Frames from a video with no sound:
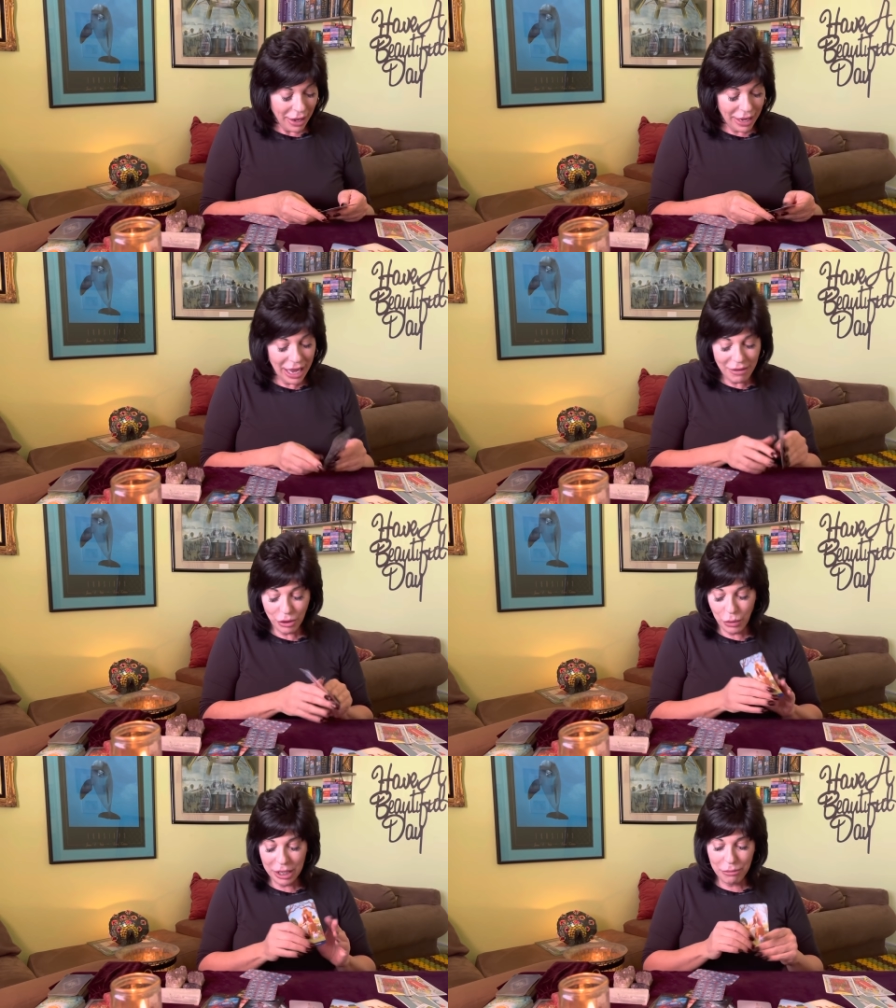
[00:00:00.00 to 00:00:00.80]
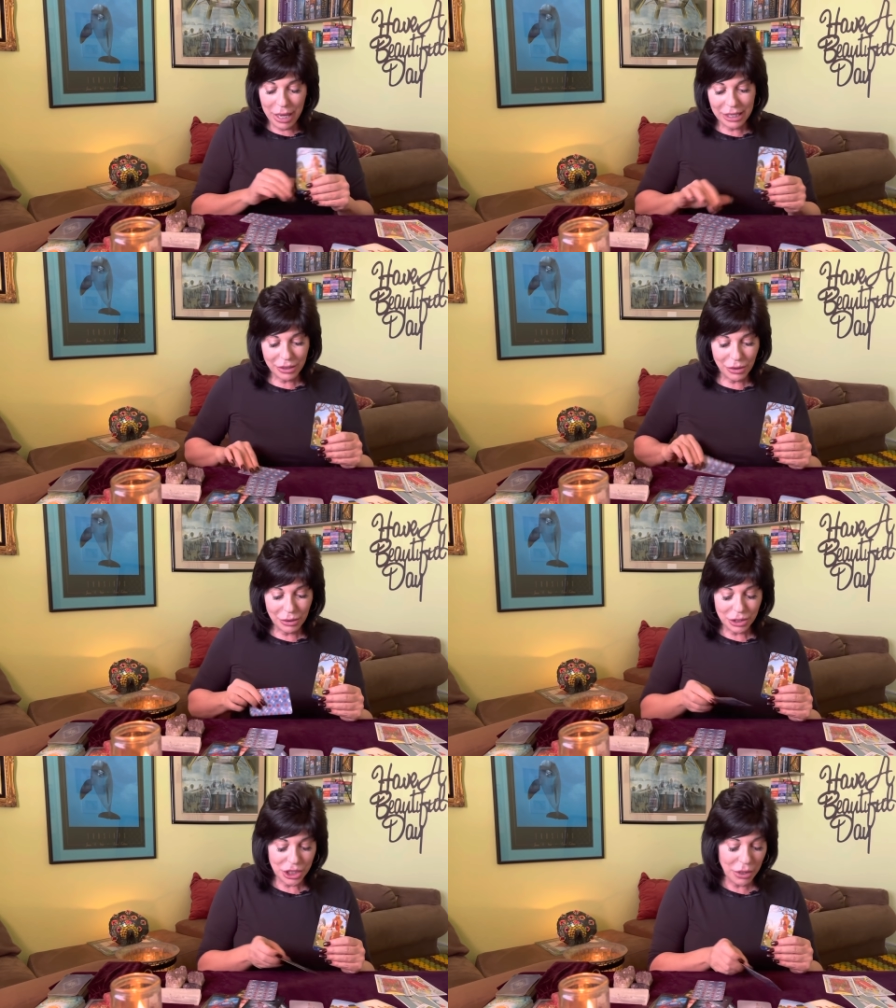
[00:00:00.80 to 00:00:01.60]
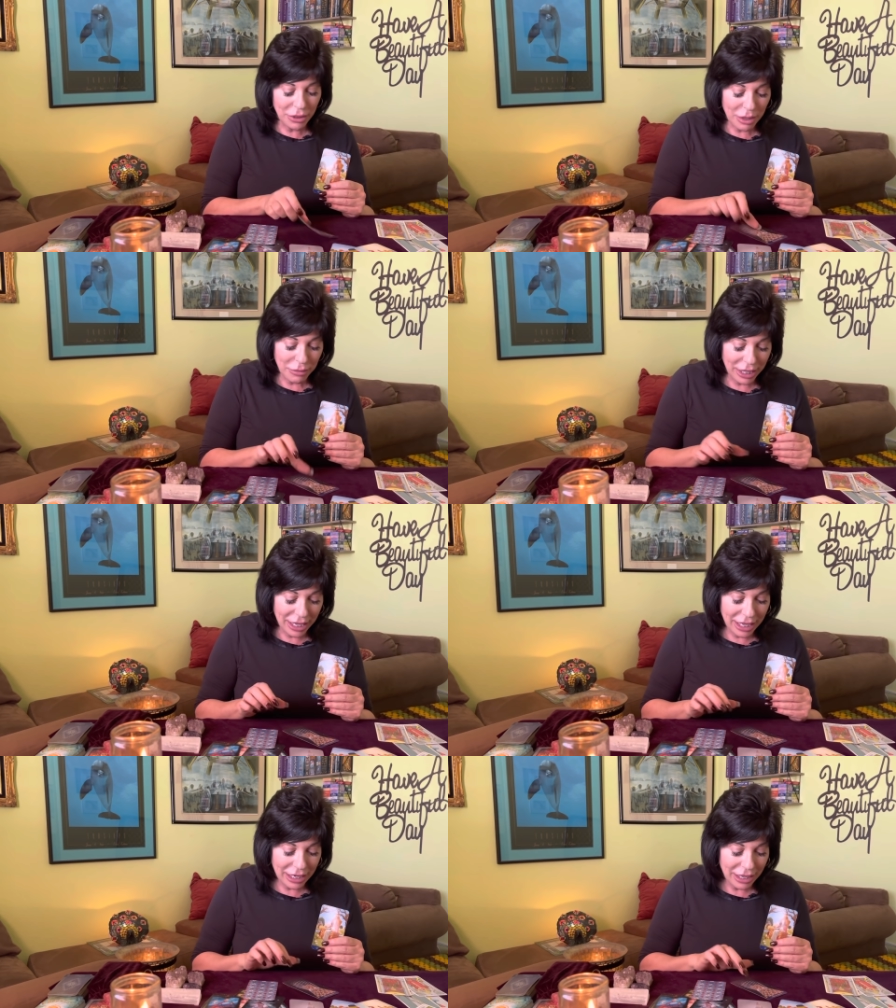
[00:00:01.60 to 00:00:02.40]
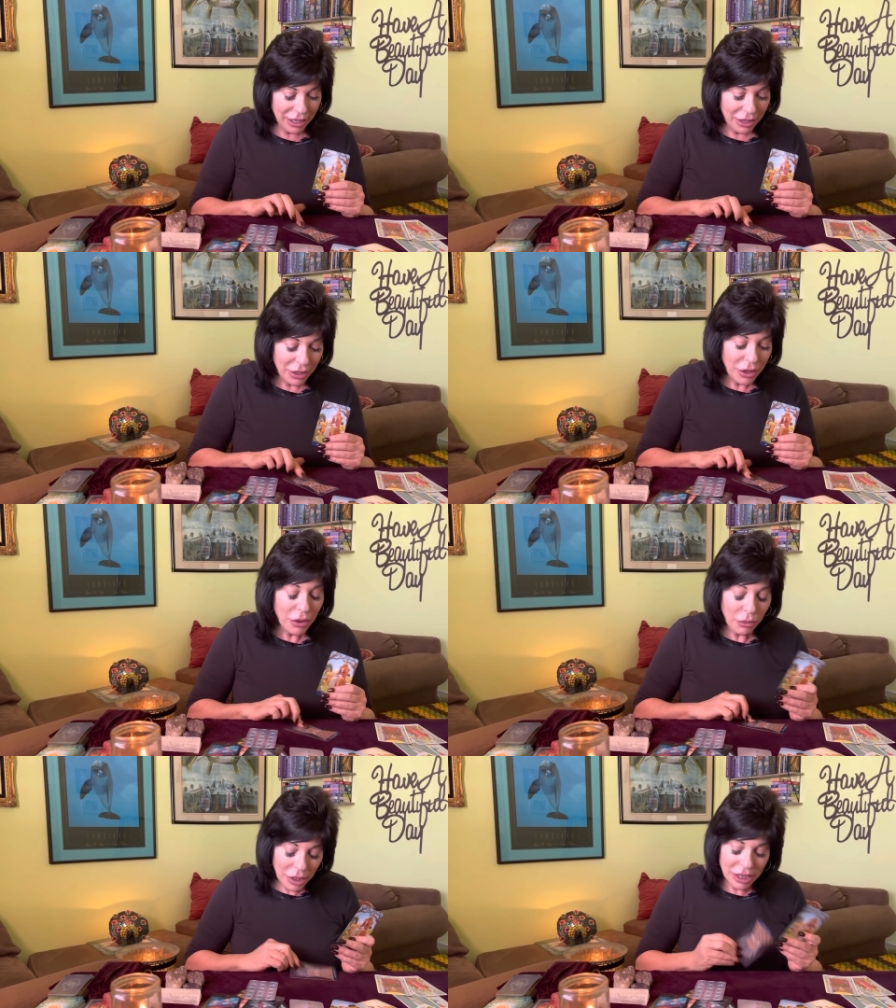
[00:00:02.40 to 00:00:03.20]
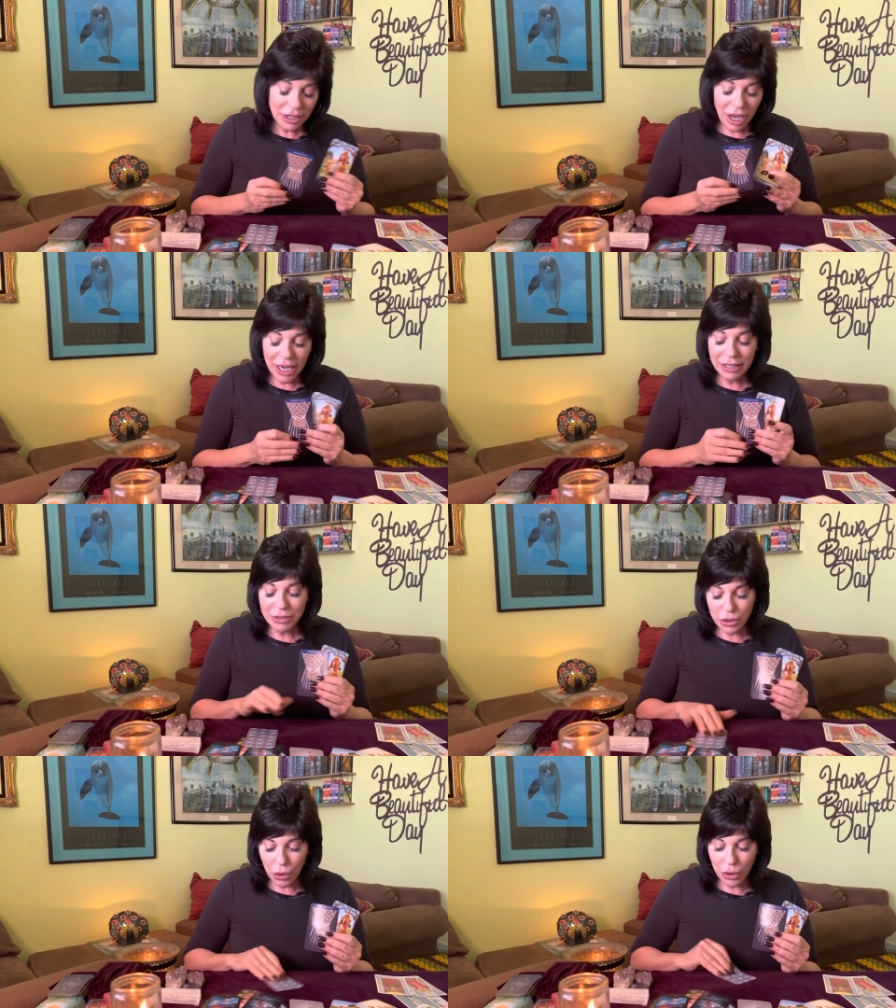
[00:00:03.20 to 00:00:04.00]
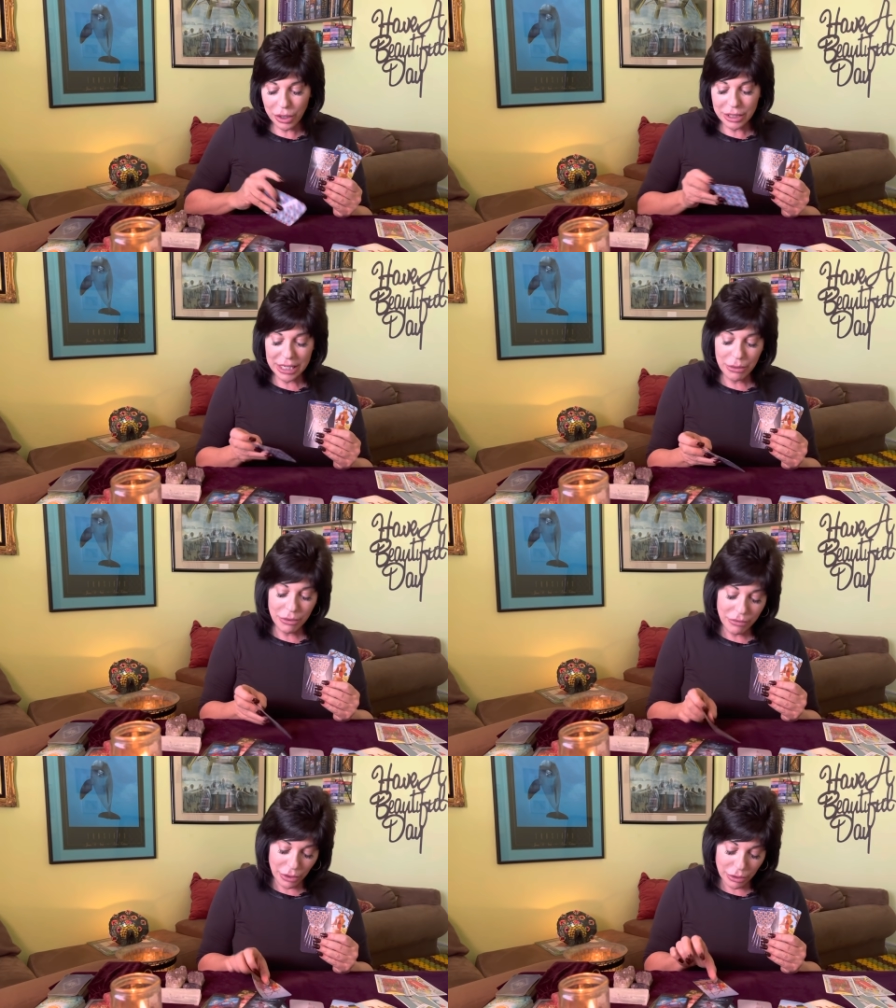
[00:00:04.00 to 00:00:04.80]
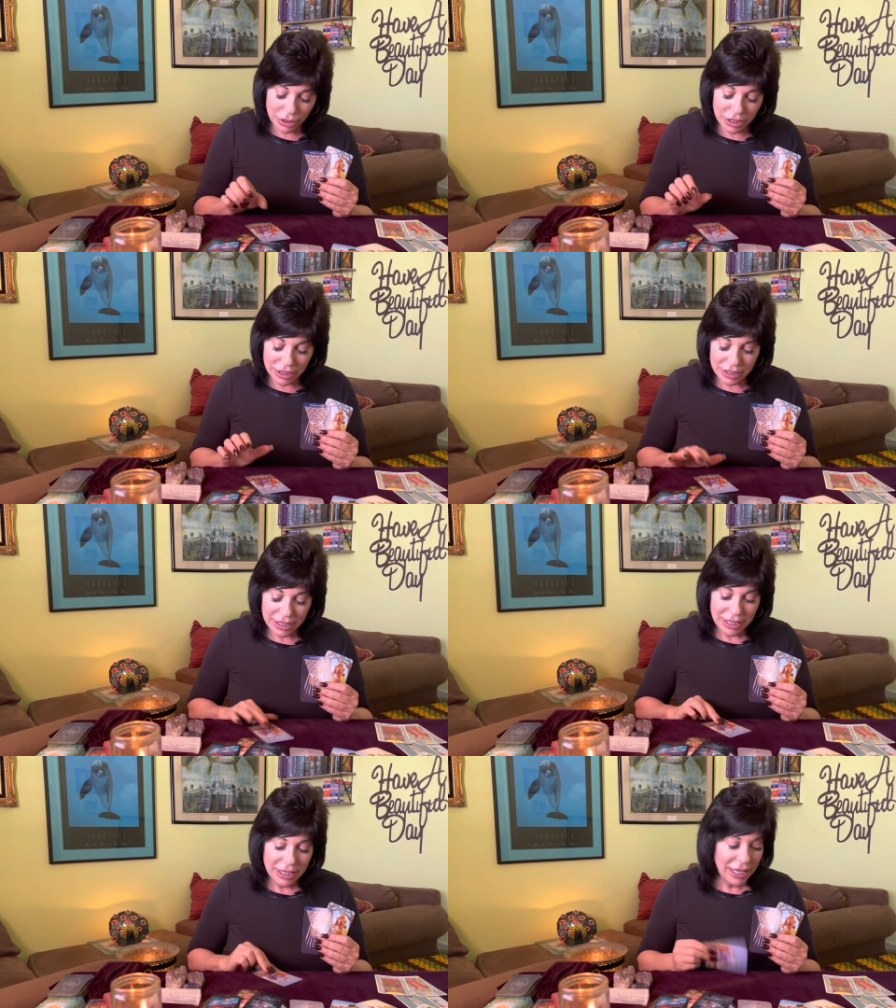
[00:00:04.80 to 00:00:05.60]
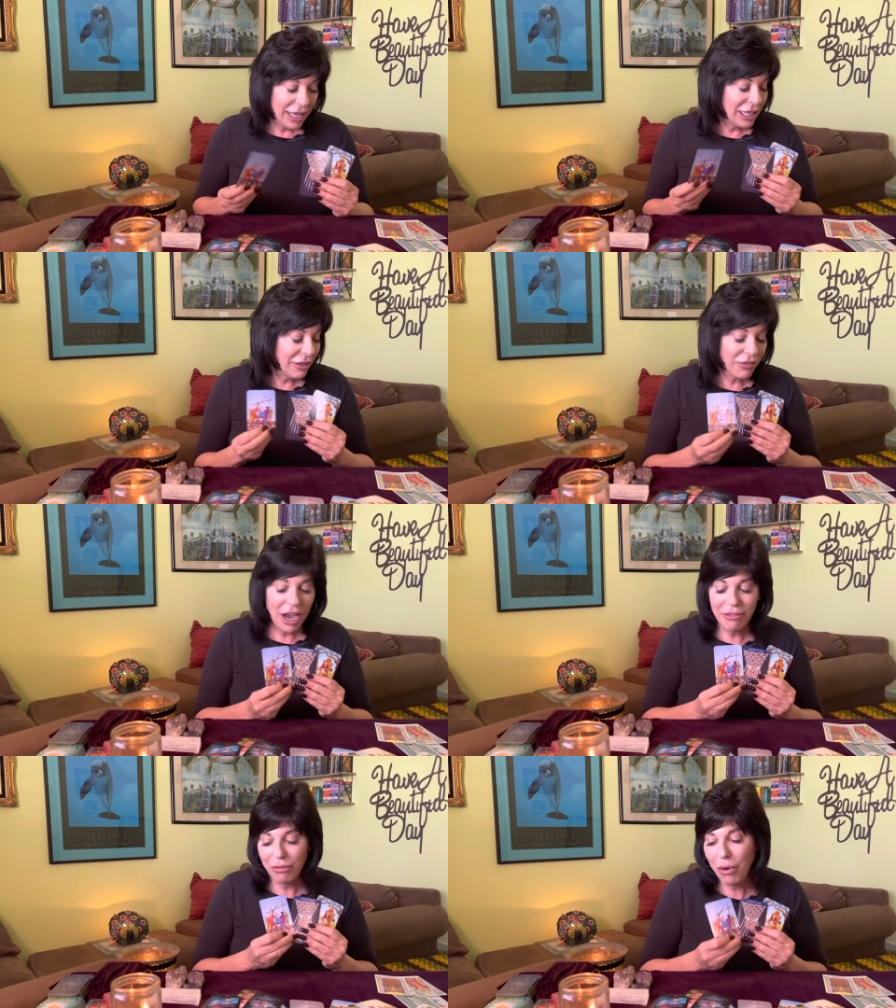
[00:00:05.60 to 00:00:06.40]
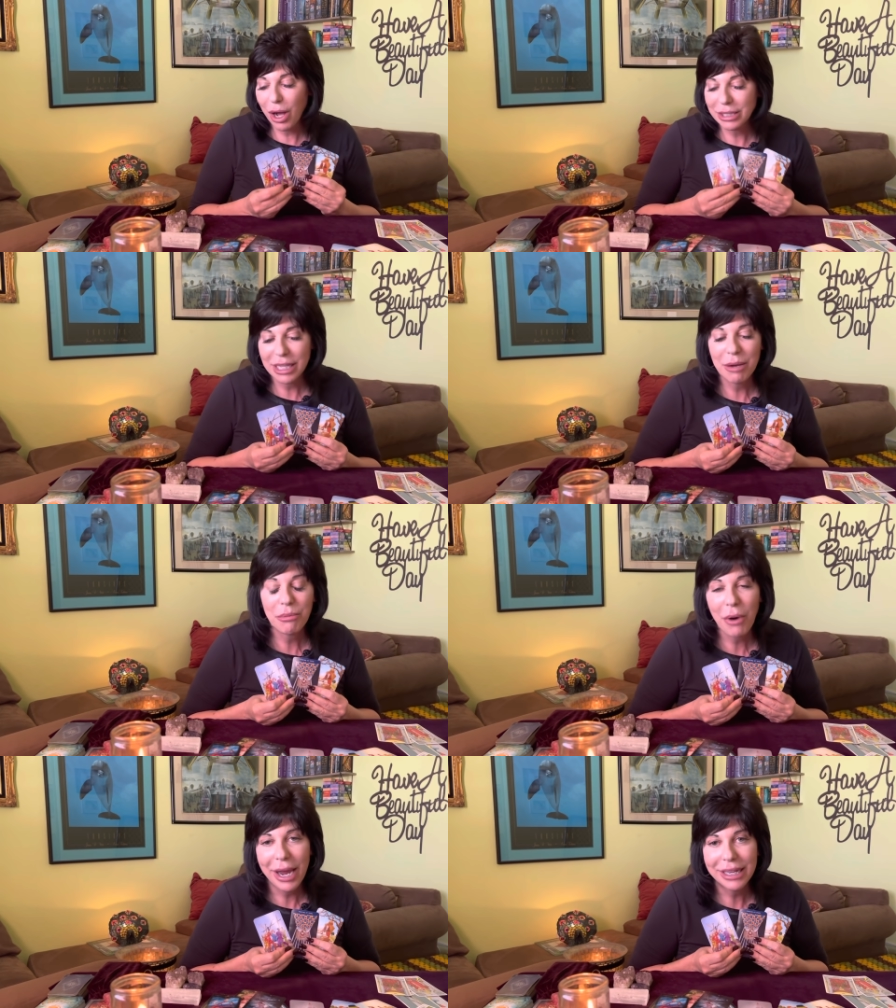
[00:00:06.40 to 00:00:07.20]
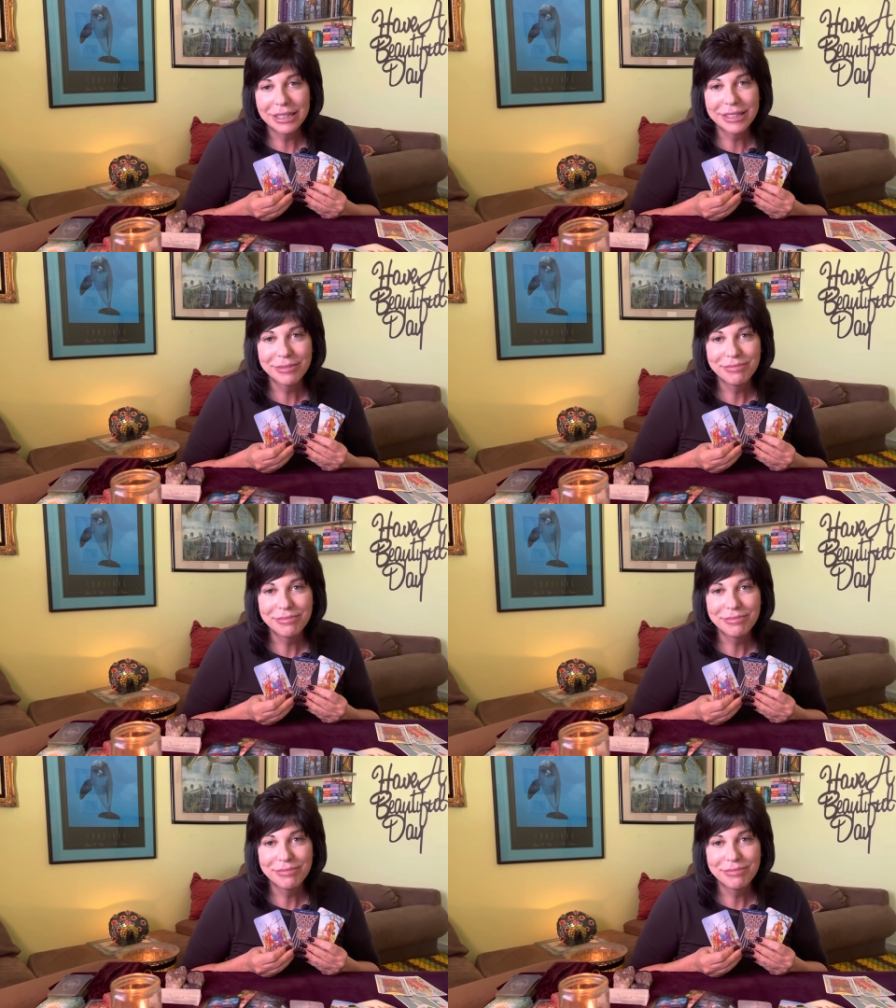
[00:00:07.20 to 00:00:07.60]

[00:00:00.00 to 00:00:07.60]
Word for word: I have the Queen of Pentacles showing up again with the Nine of Swords in reverse and the Five of Wands upright.